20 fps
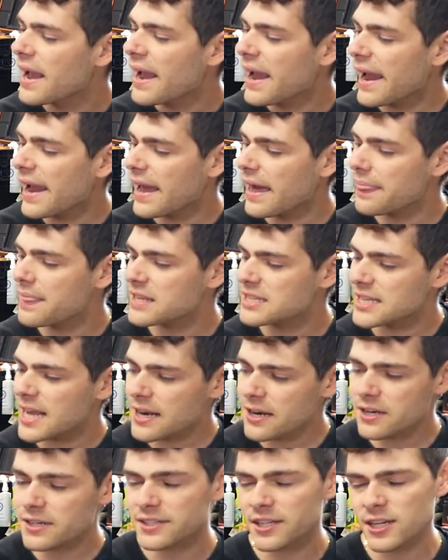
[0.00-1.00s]
And this
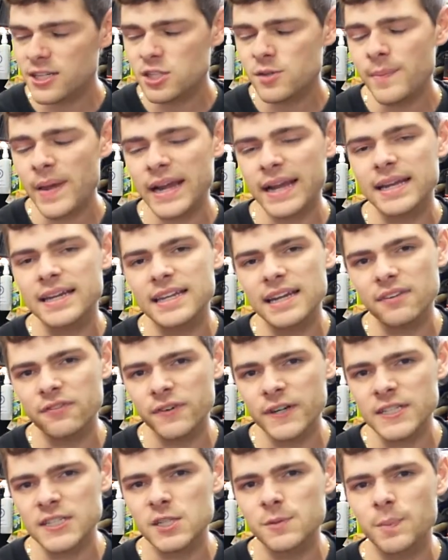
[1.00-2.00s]
header does make a
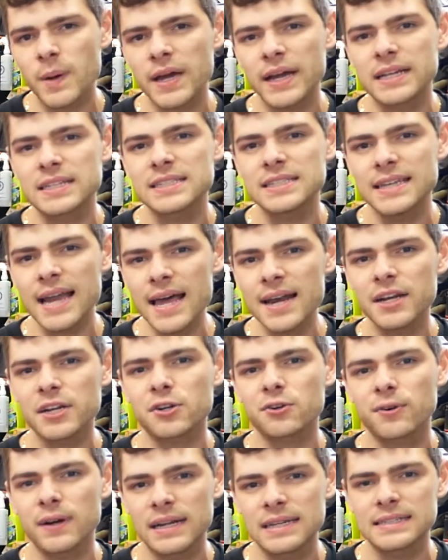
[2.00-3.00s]
difference, but it's not a
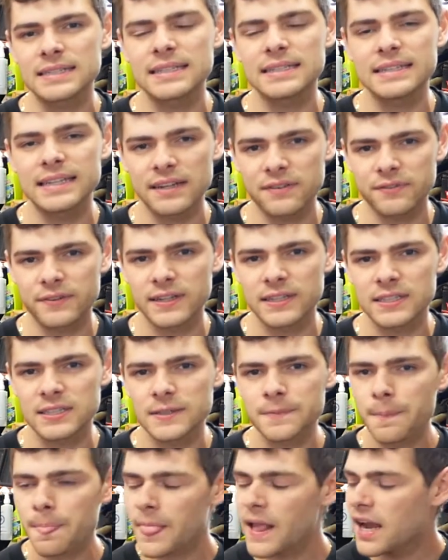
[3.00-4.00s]
crazy difference.
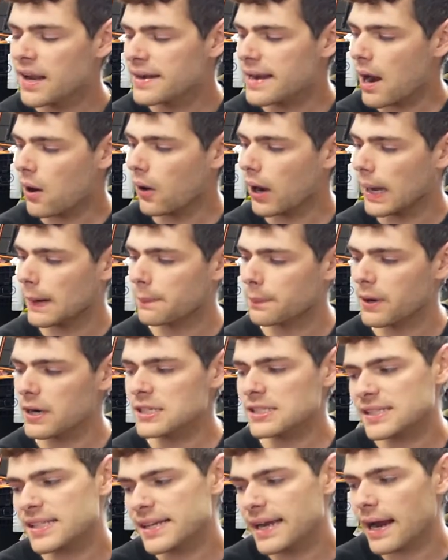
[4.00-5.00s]
Now, I
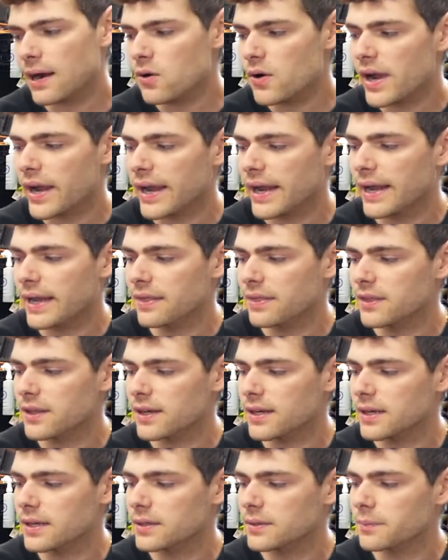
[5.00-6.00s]
priced it out, and
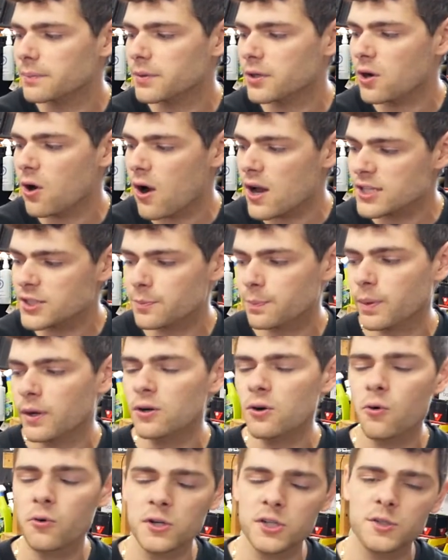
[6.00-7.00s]
the cost per
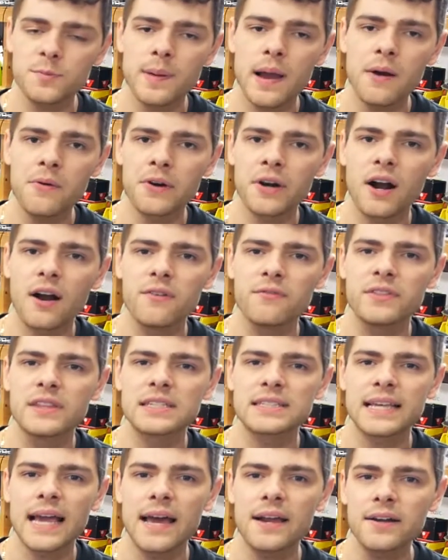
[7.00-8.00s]
horsepower of
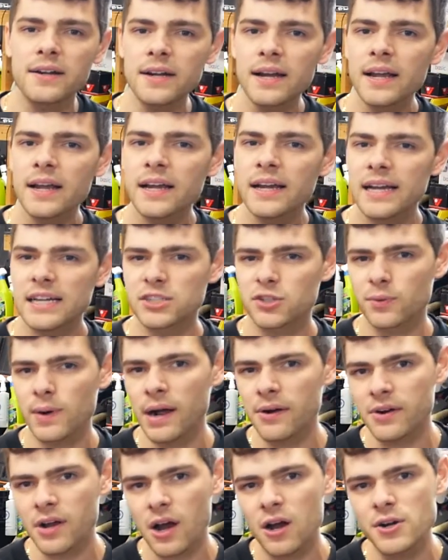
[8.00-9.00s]
this header is
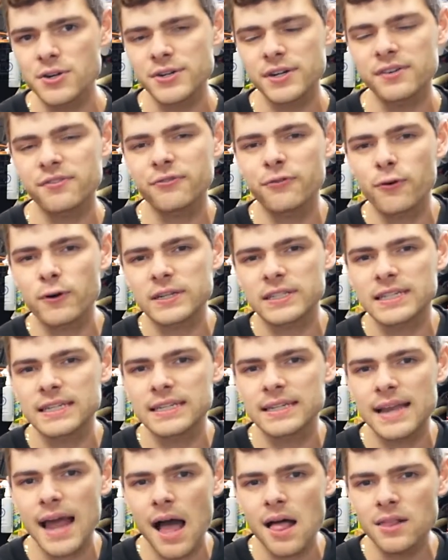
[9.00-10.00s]
around
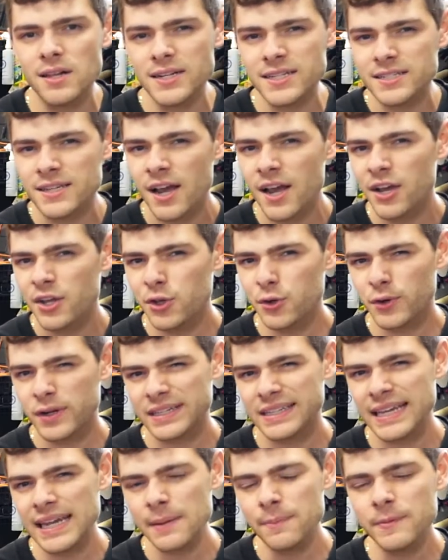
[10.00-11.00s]
$114. You
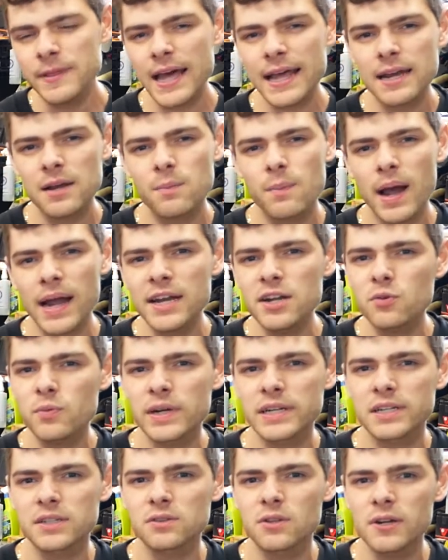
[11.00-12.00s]
could keep that in mind
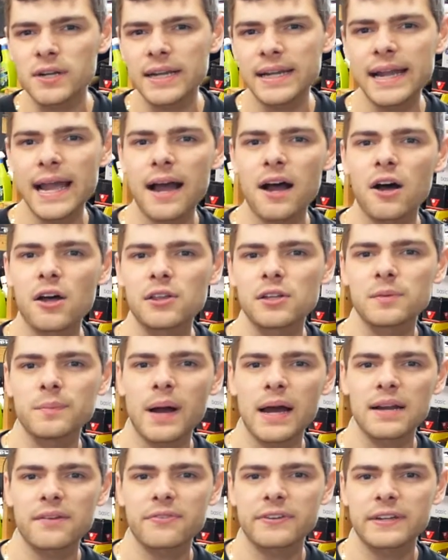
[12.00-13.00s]
when you're looking at other
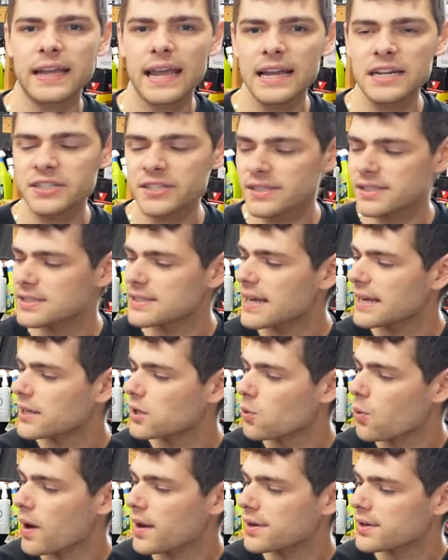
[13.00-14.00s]
modifications that you
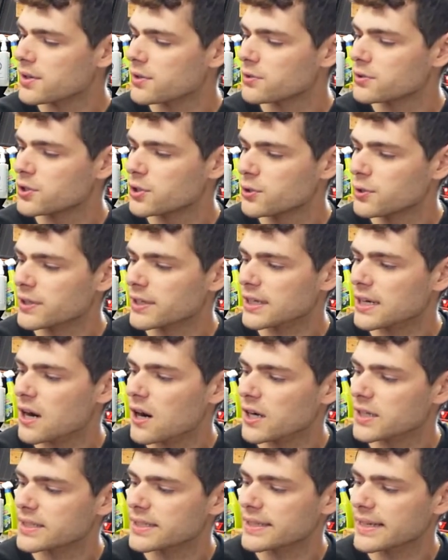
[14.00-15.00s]
want to do to your
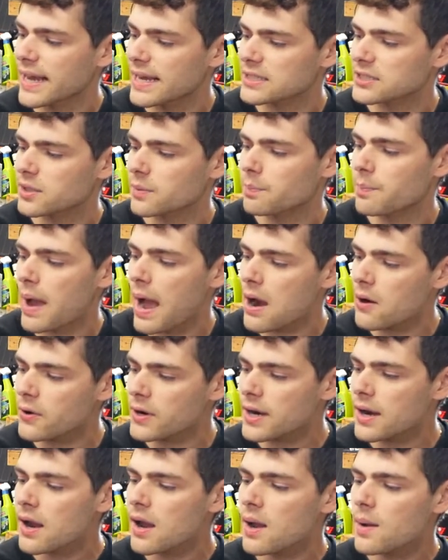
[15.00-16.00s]
car to get some
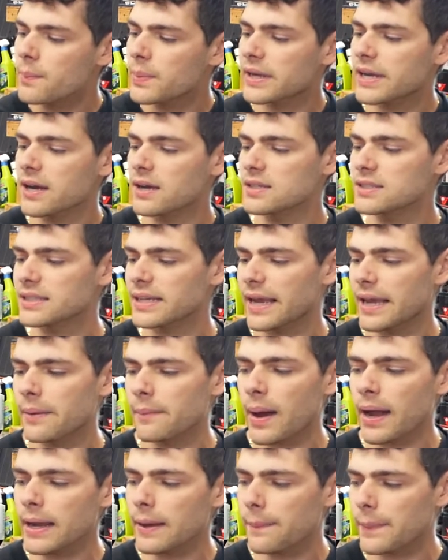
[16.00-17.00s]
power, because in
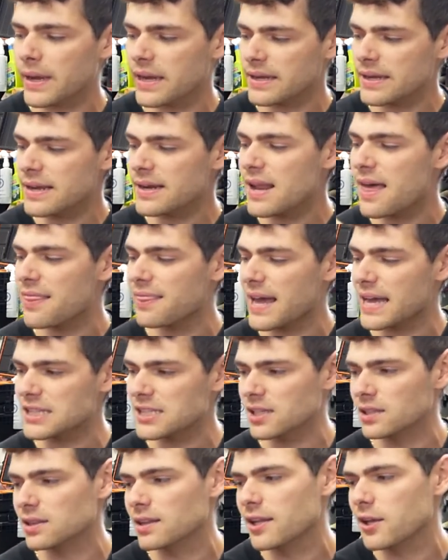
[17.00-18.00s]
my opinion, that's
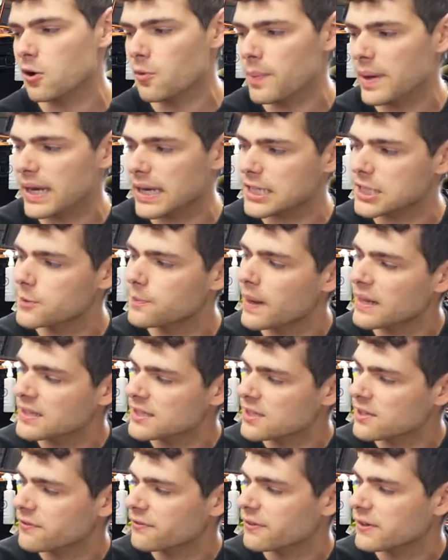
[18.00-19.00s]
a little bit
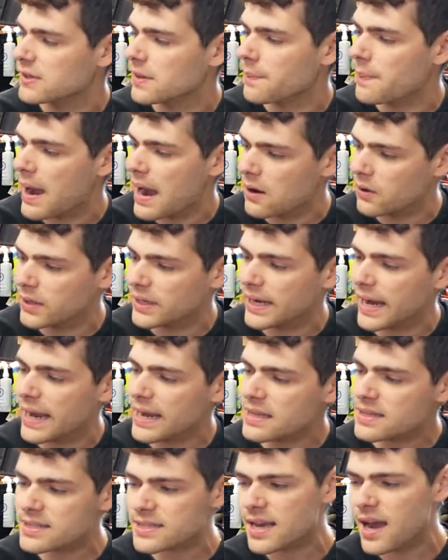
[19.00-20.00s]
expensive for the power
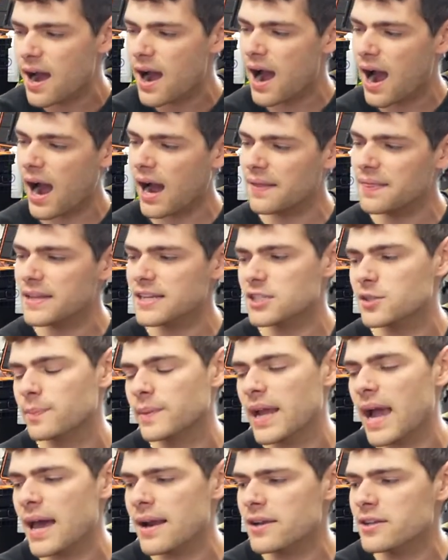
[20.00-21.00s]
gains. On these
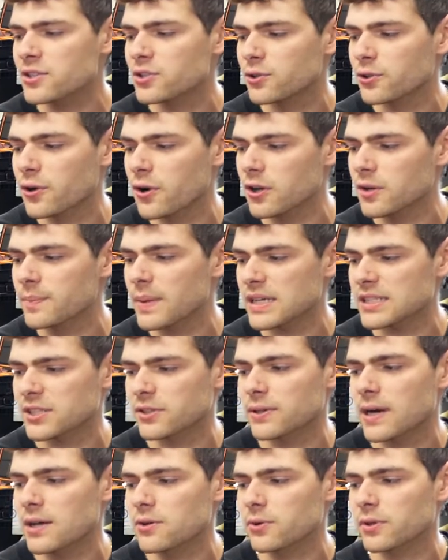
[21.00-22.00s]
Miatas, you could mess
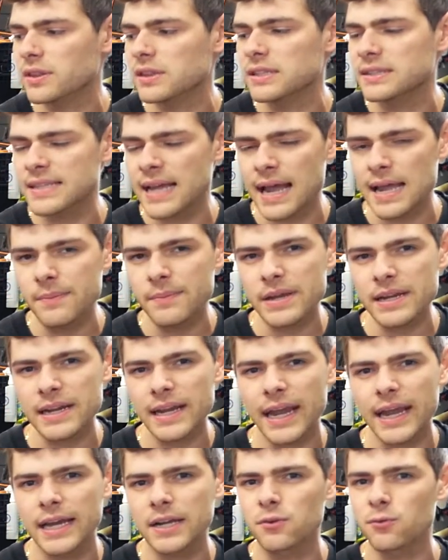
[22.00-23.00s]
around with the timing
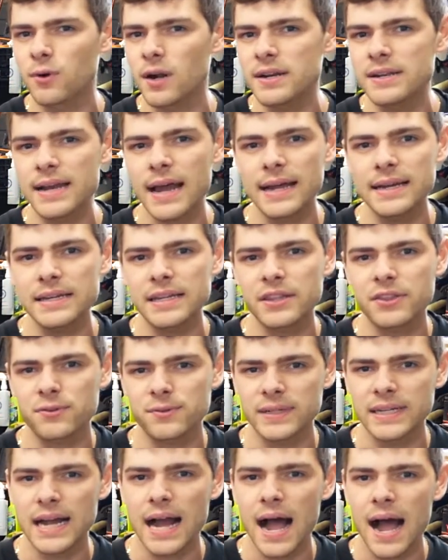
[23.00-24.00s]
and run
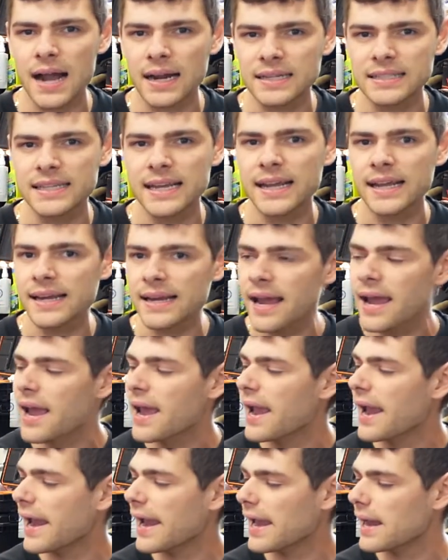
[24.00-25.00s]
93 octane
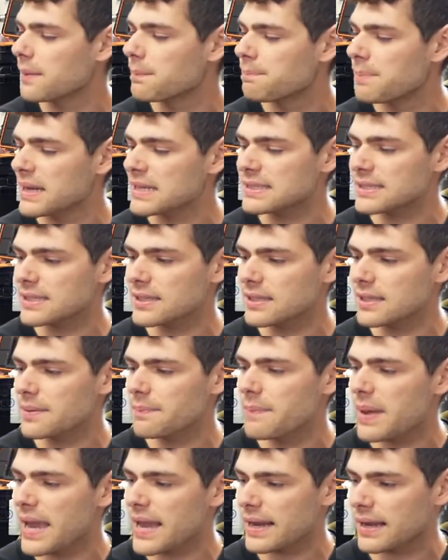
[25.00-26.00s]
and basically
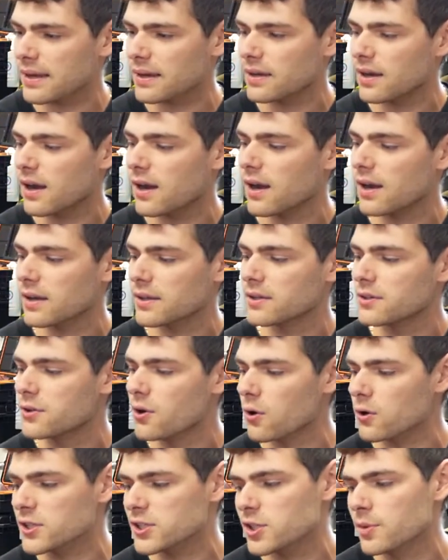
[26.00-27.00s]
make a
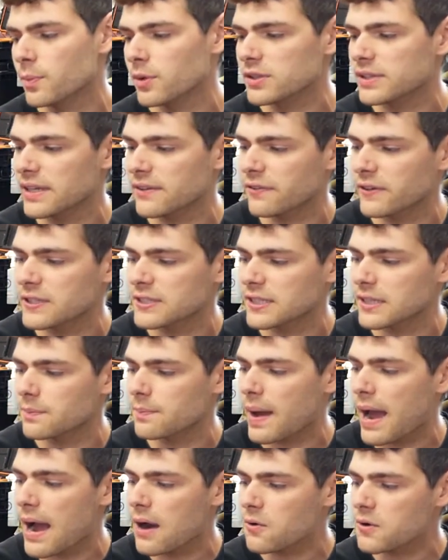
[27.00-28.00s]
noticeable difference in
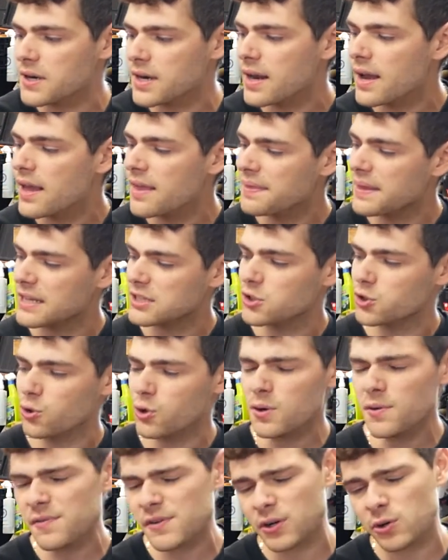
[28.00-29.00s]
power that's
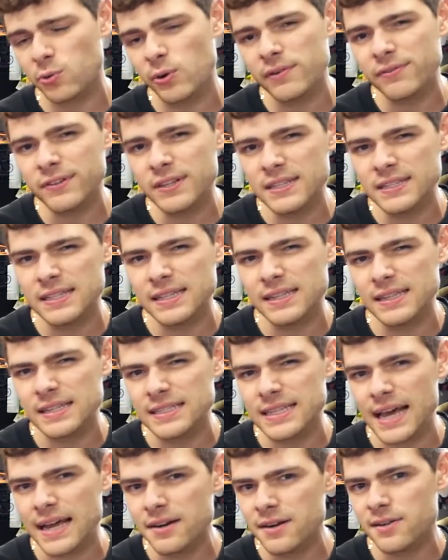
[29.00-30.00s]
sort of equivalent to this
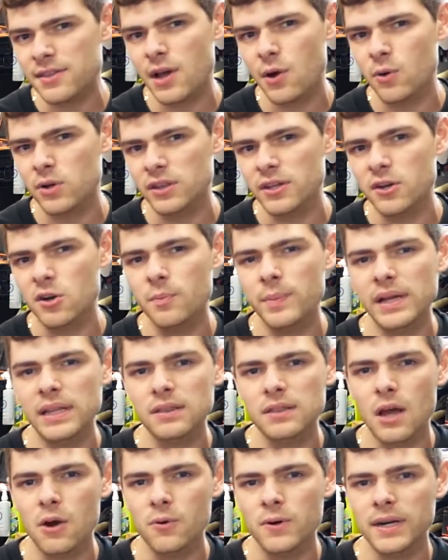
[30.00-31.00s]
header, though a little bit
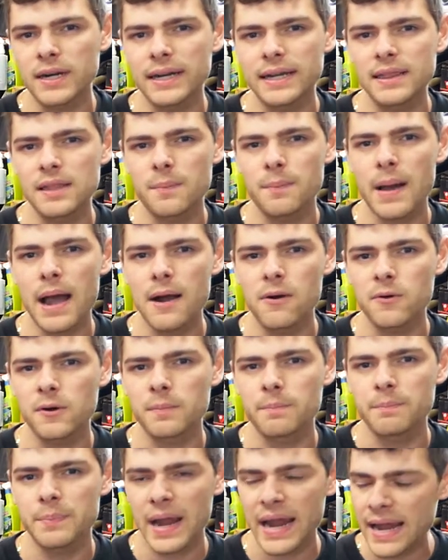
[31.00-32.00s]
lower in the power
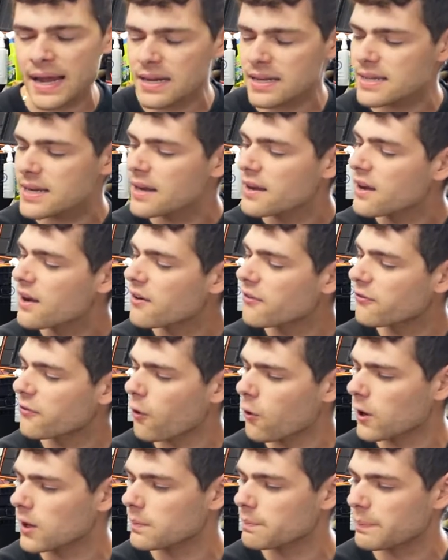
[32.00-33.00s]
band,
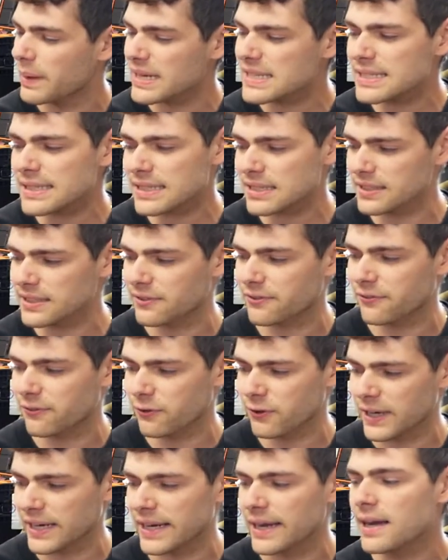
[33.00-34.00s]
for basically
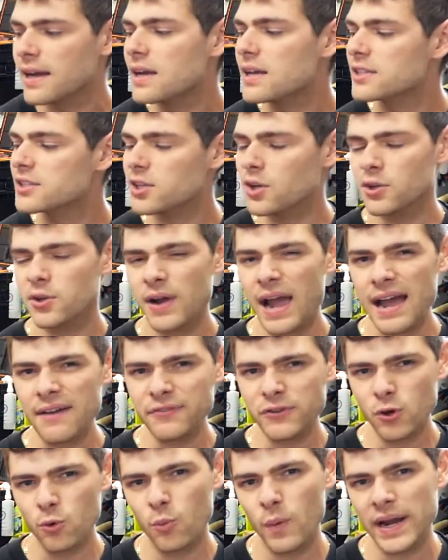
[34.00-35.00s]
free. So you have
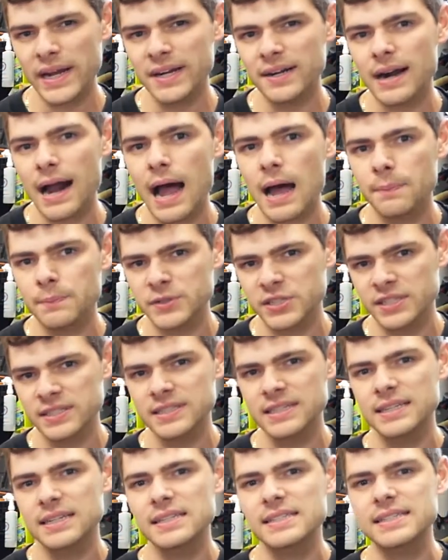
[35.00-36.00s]
to weigh your options
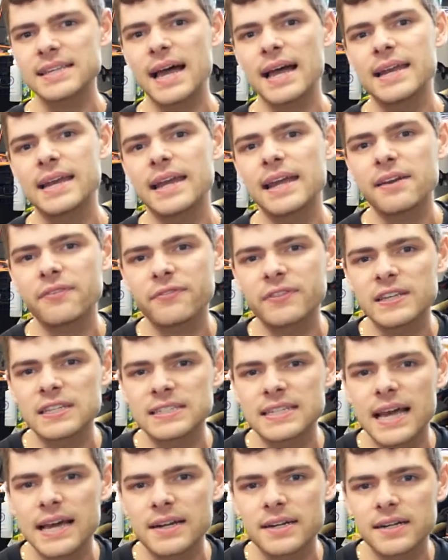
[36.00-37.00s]
and decide if this
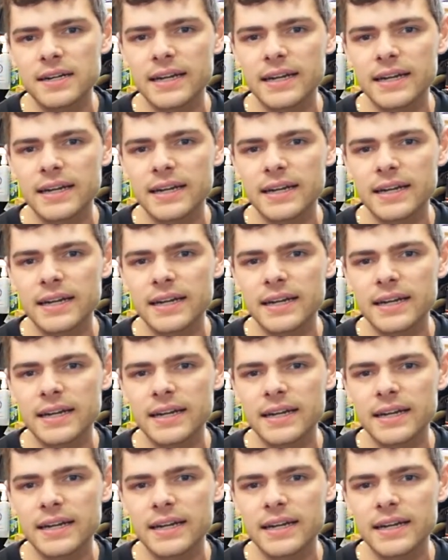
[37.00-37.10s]
header